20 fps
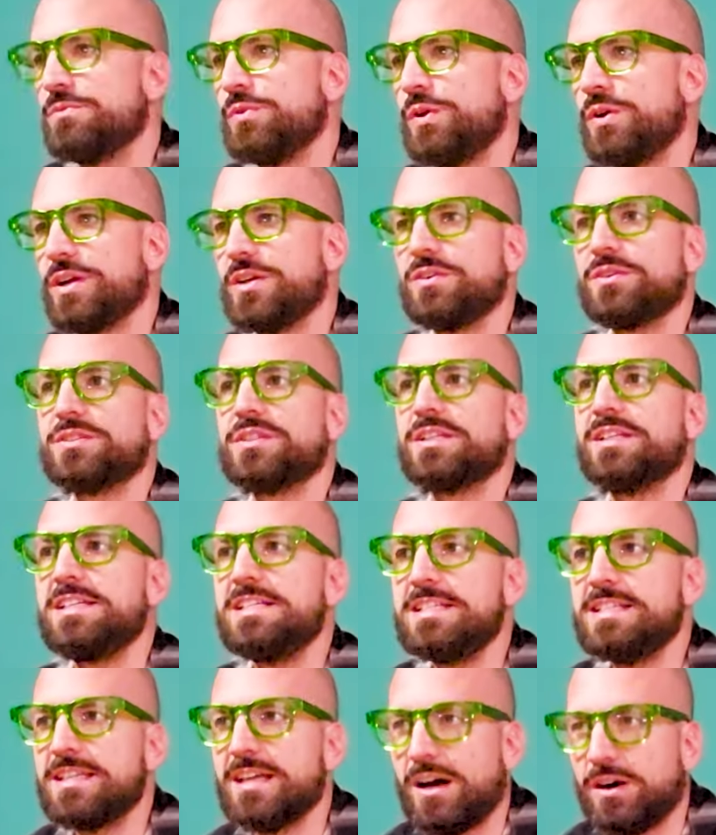working on the
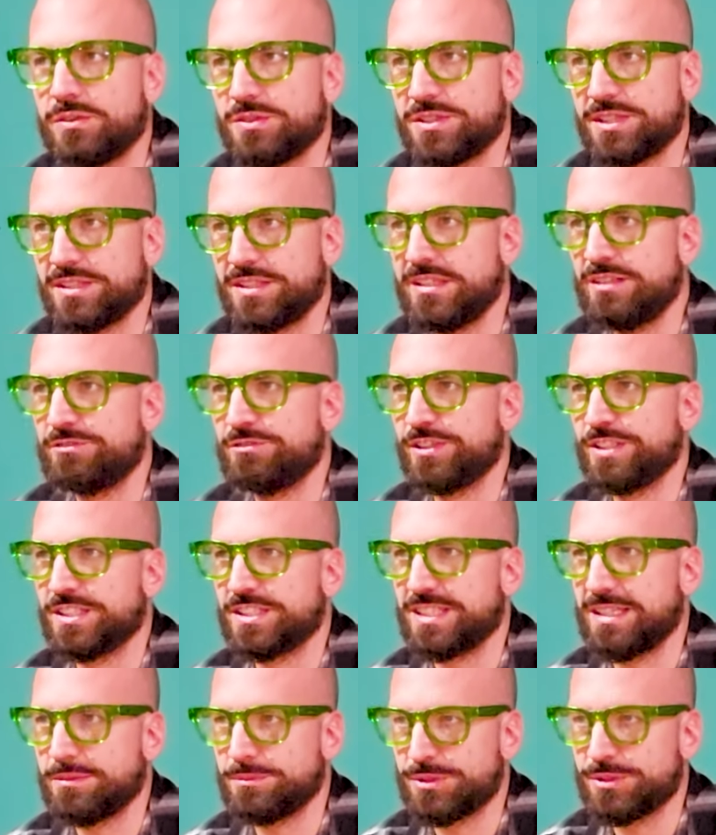heel down technique, for
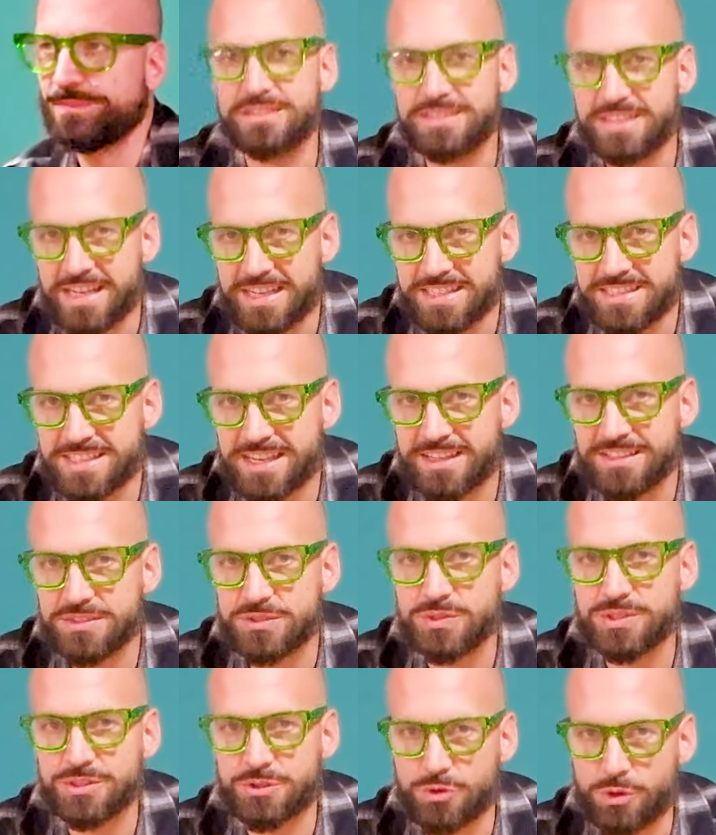example, they
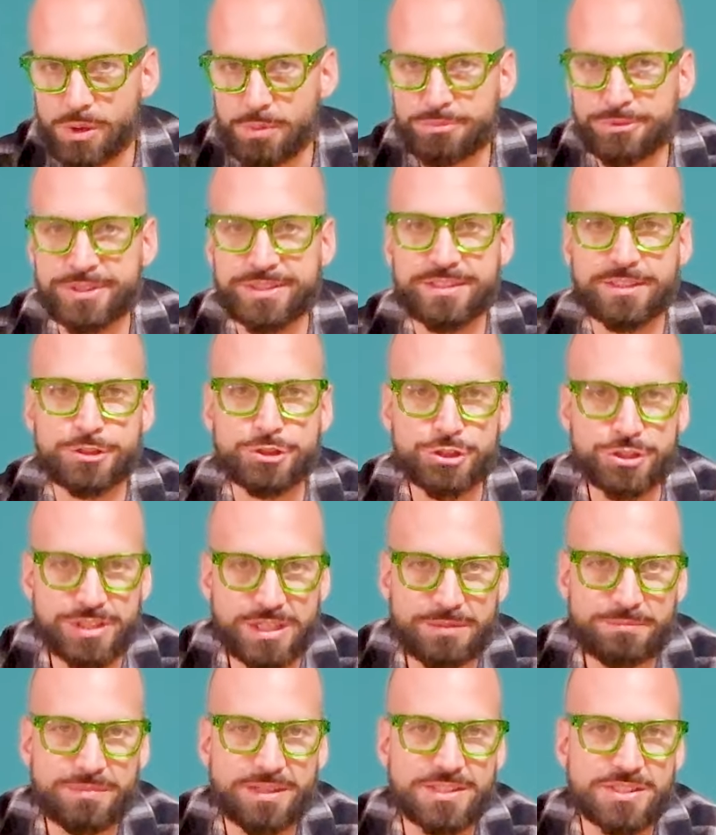tend to incorporate their
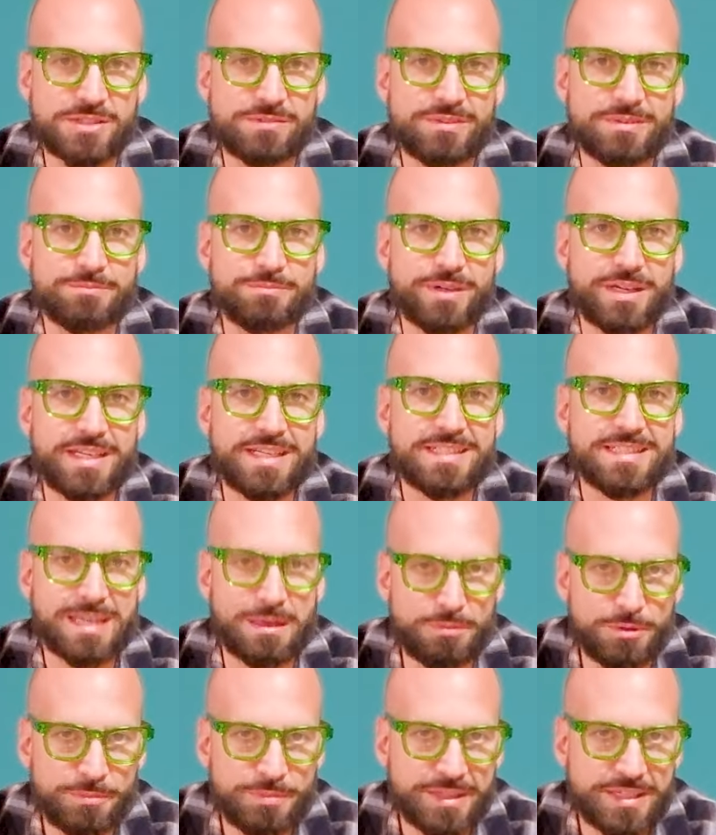shin muscle when playing
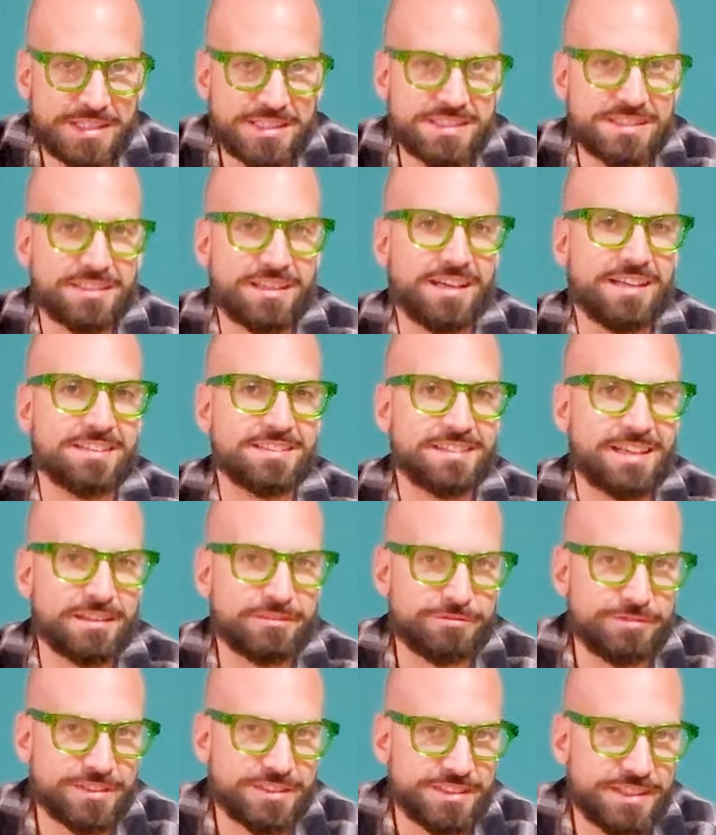double bass and
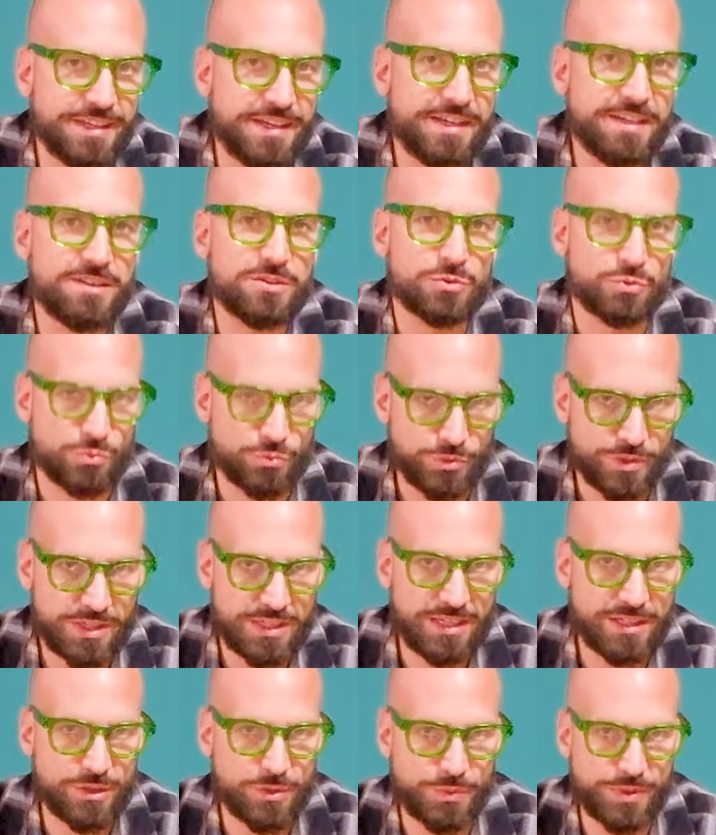get fatigued
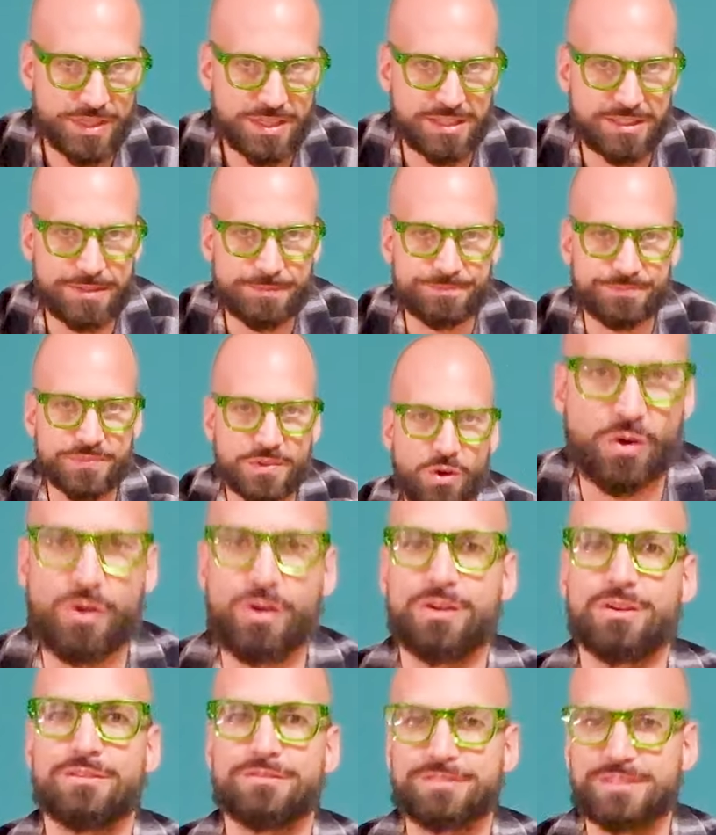really quickly.
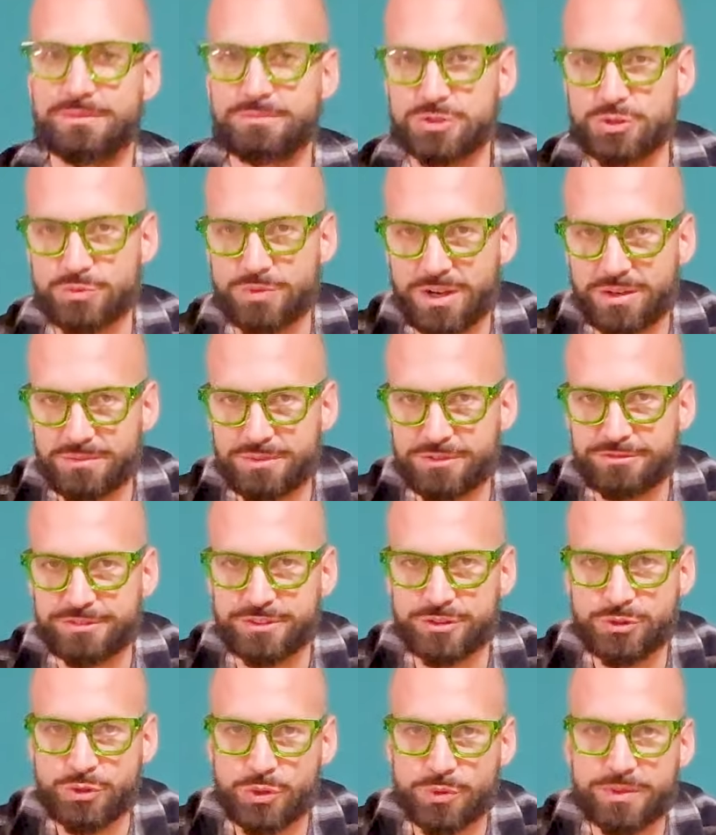All of them struggle with
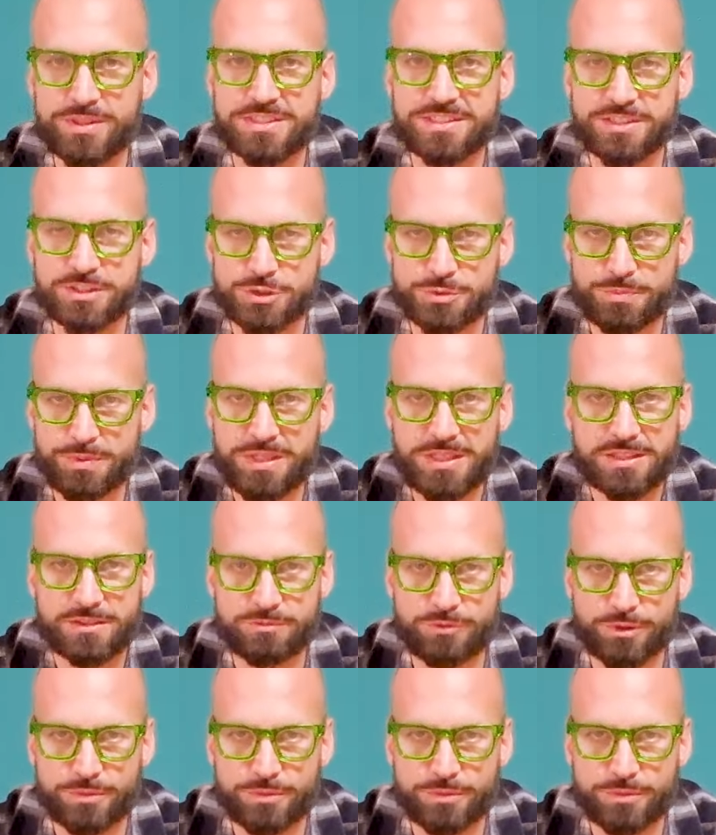endurance and speed at